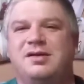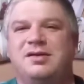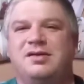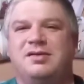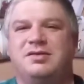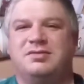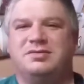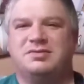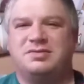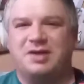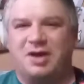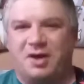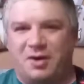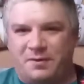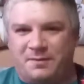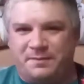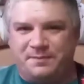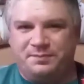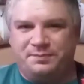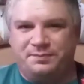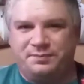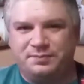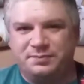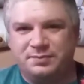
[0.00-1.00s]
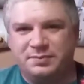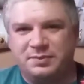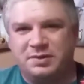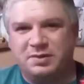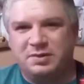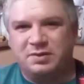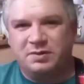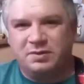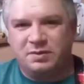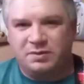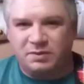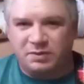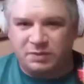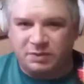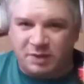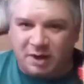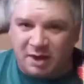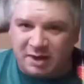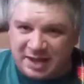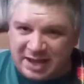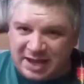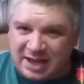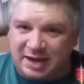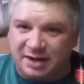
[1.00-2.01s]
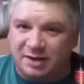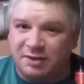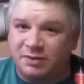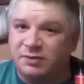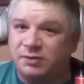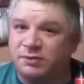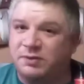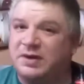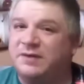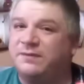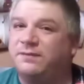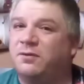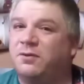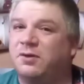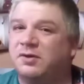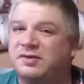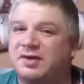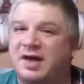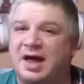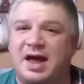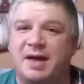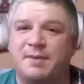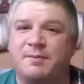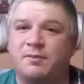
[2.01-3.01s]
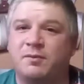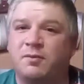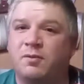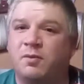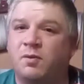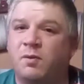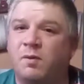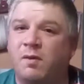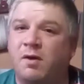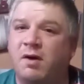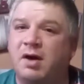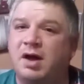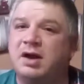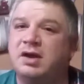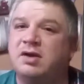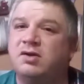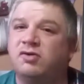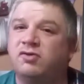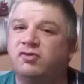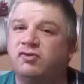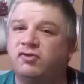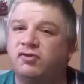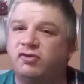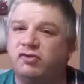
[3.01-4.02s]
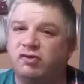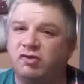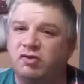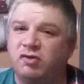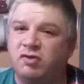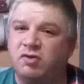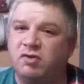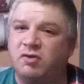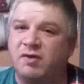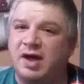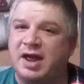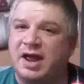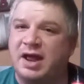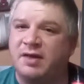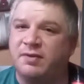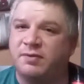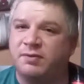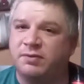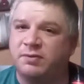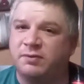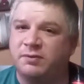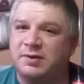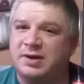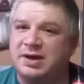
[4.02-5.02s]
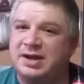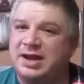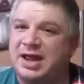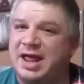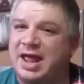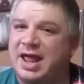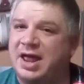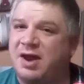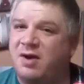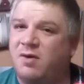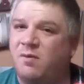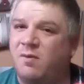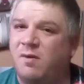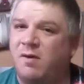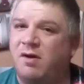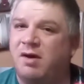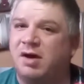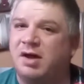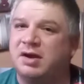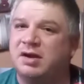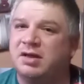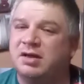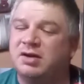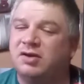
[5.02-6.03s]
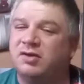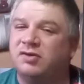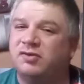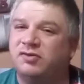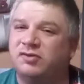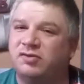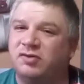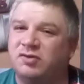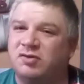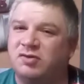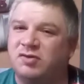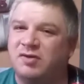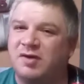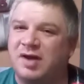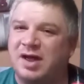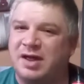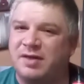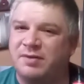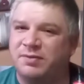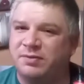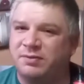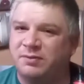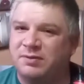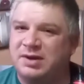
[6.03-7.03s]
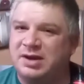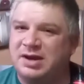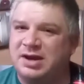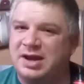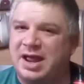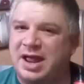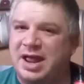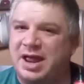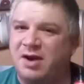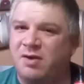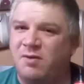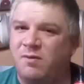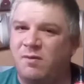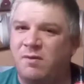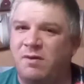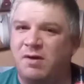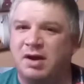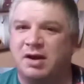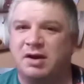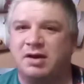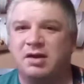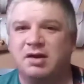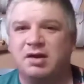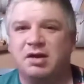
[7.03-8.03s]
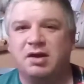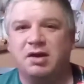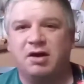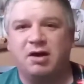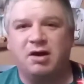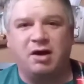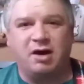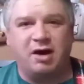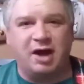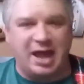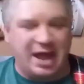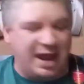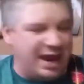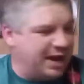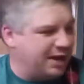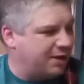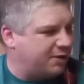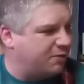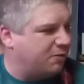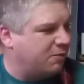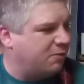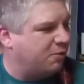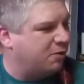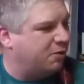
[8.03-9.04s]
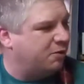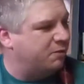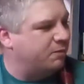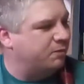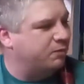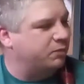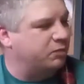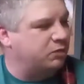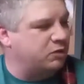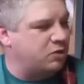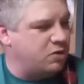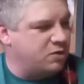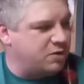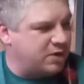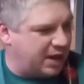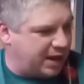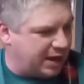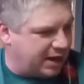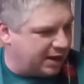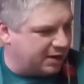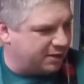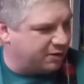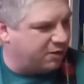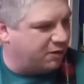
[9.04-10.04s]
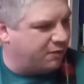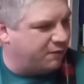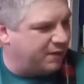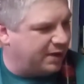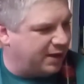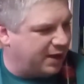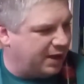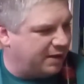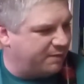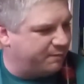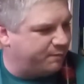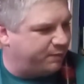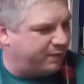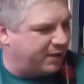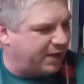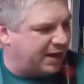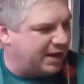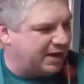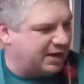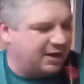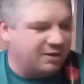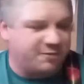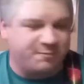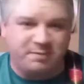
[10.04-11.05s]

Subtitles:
So, again, 3/4 time. 1, 2, and 3, and 1. 2, and 3, and 1. A chord. You can go ahead and play this